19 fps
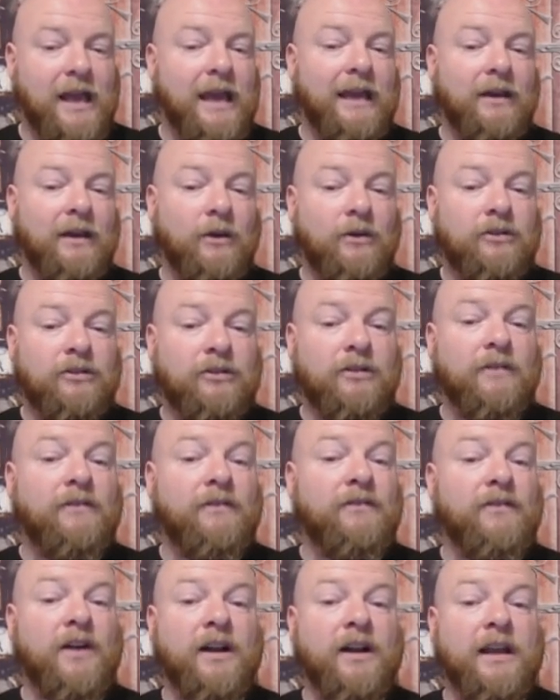It looks
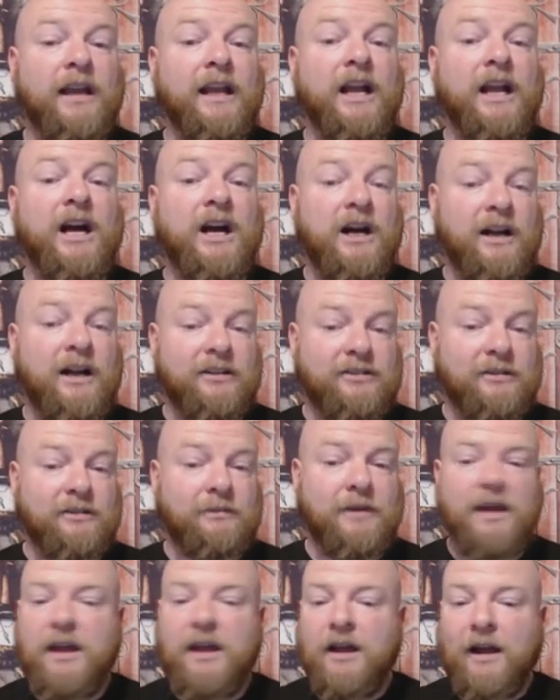fucking
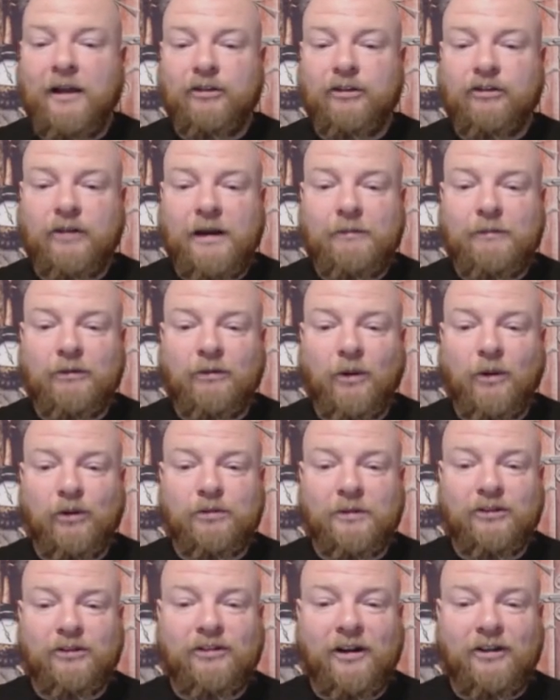awesome. I screamed when
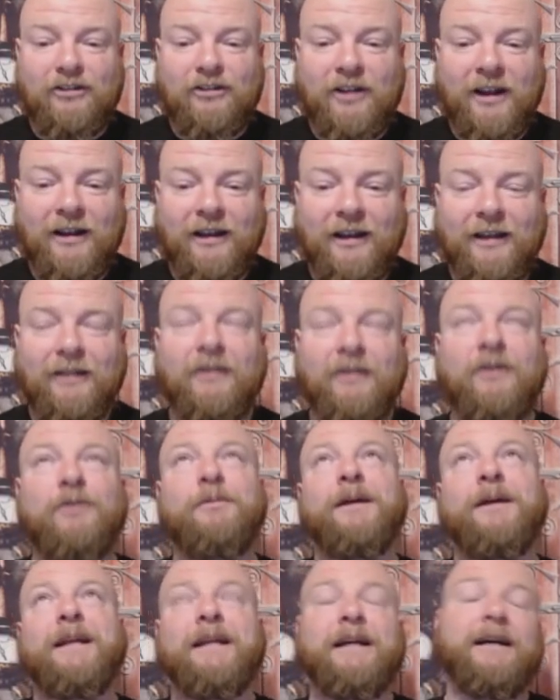Rosamund started channeling. Oh
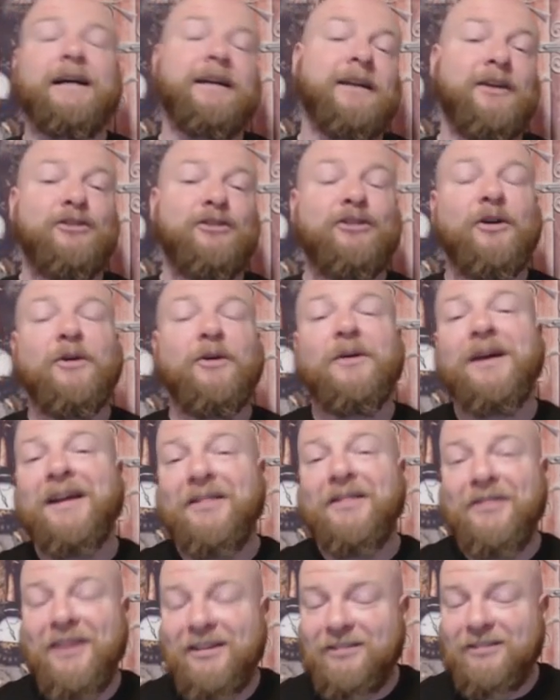my god. So,
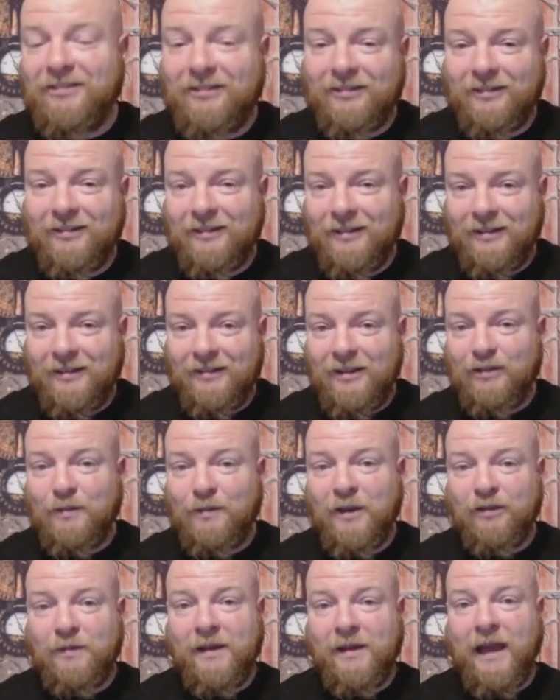this this
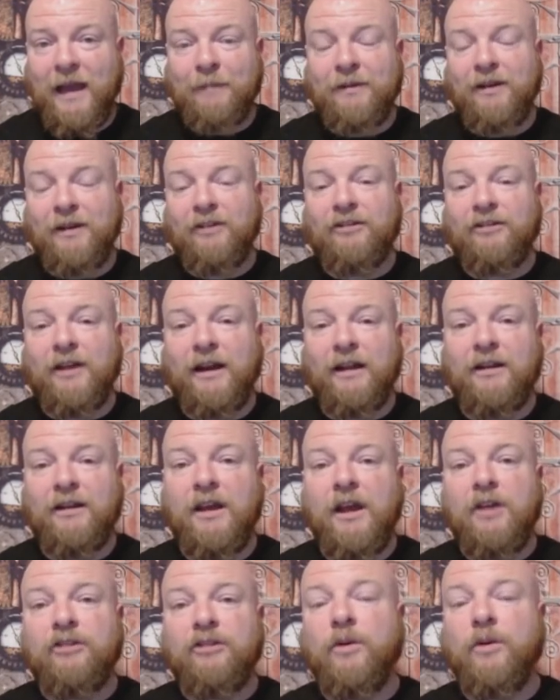makes me happy and excited.
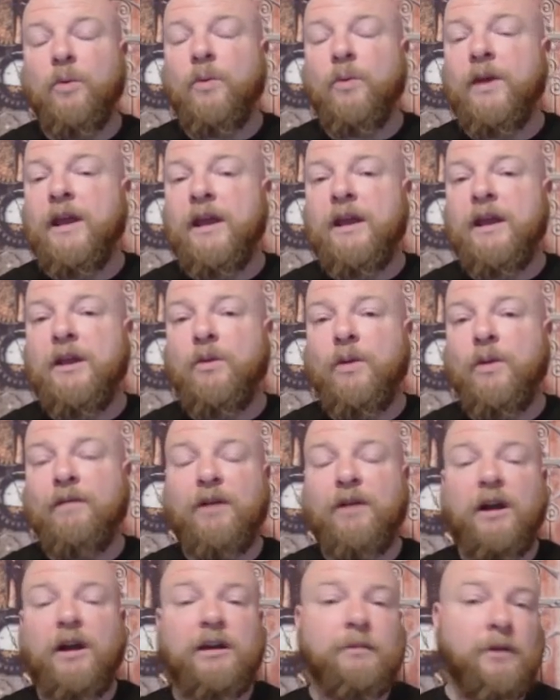So we we've
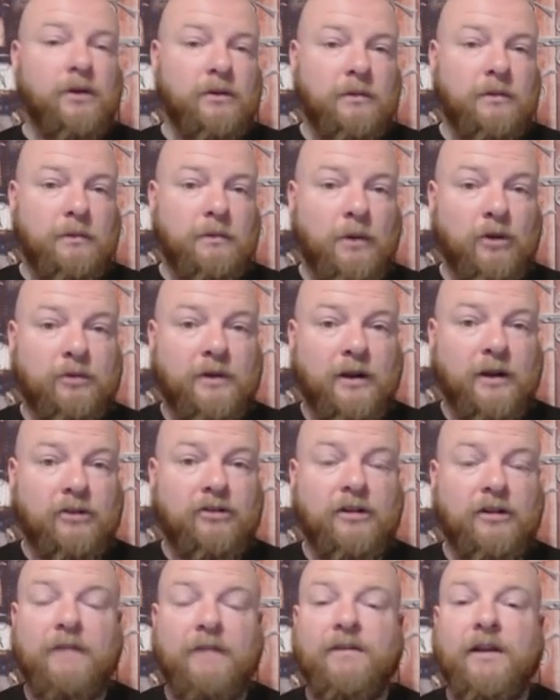talked about post
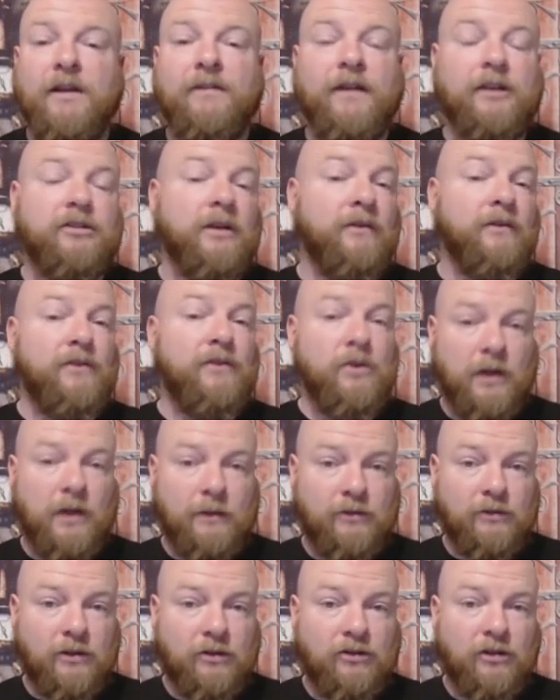production and VFX a few
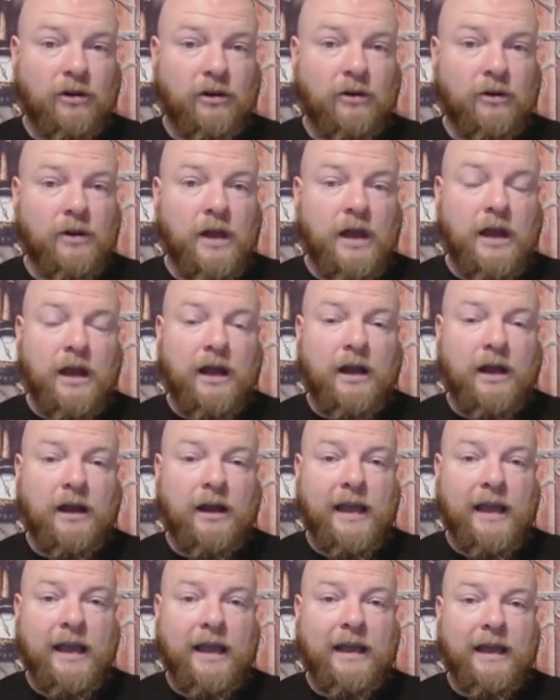times on the show,
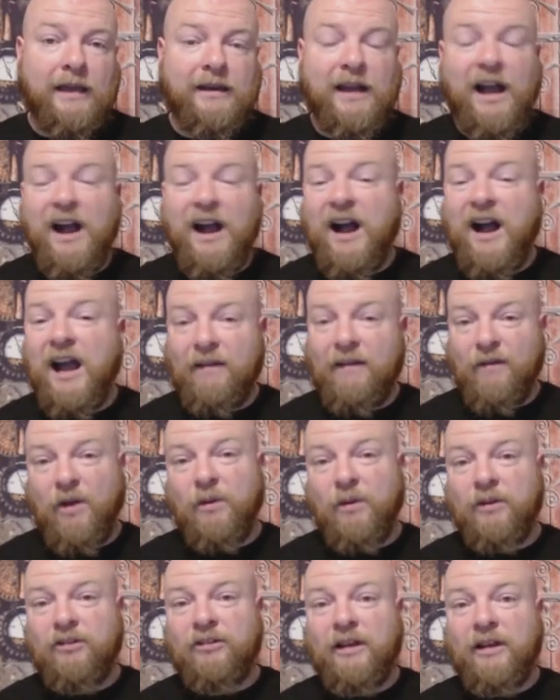uh, and I have
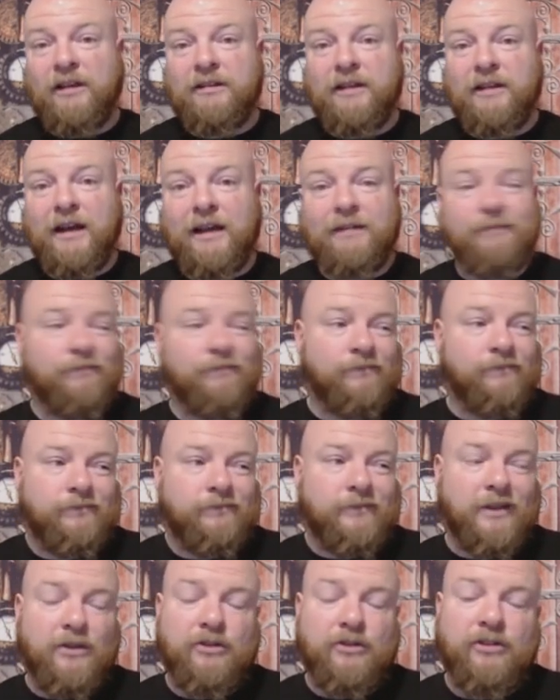always said that
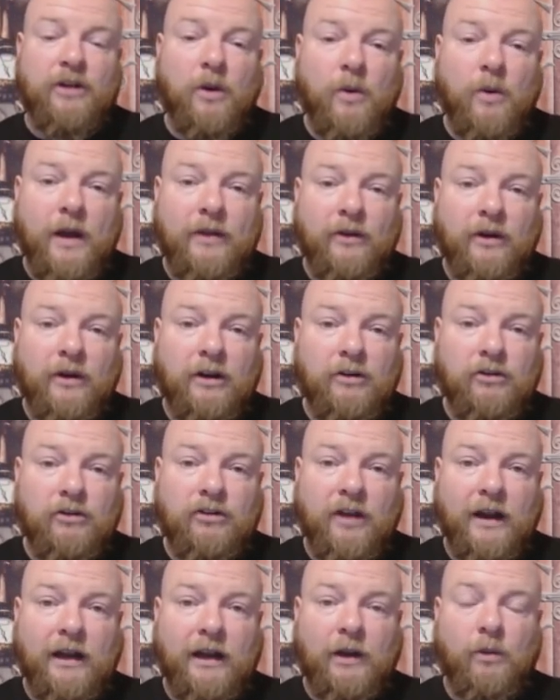there's no way they're going to do
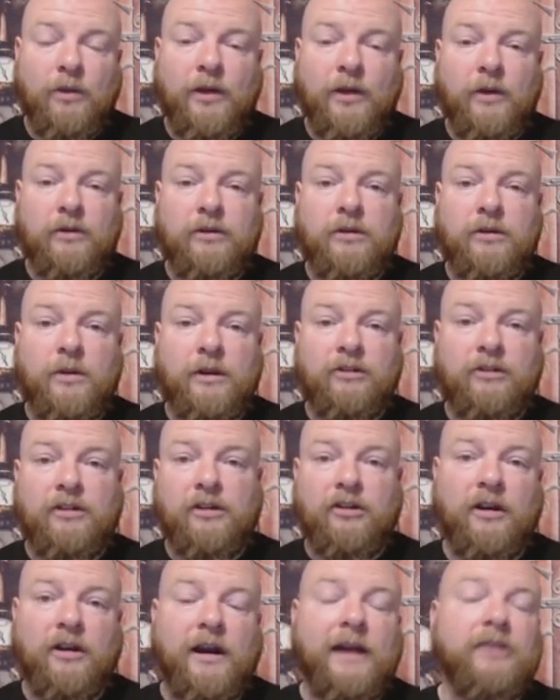channeling without doing
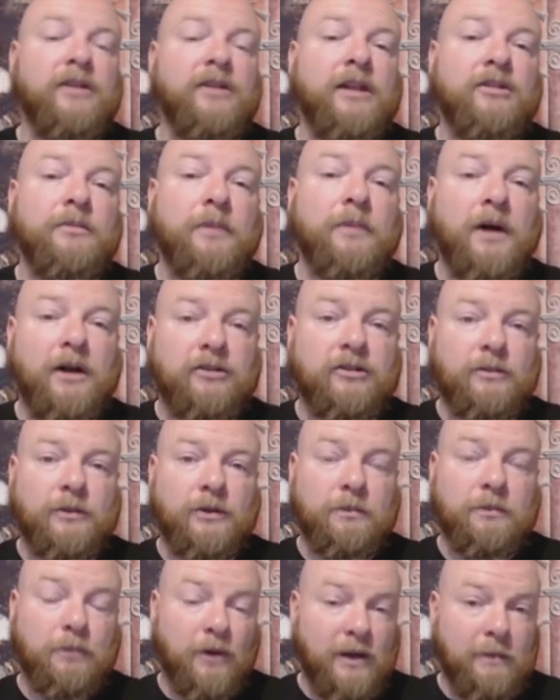CGI. It's, it's
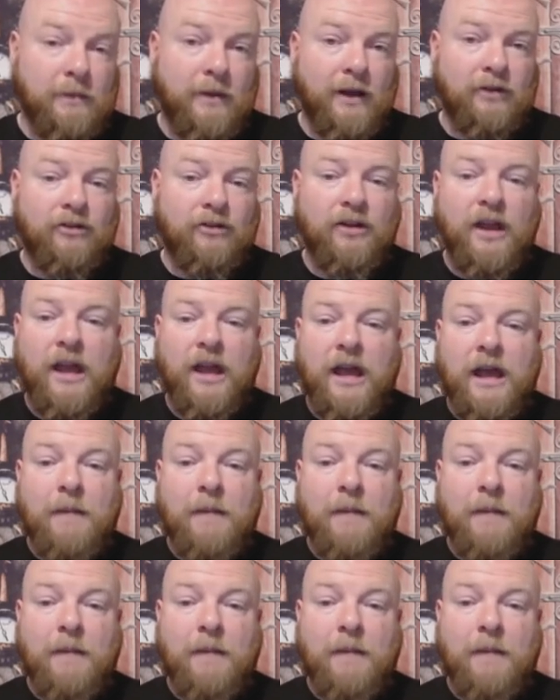impossible, pretty much.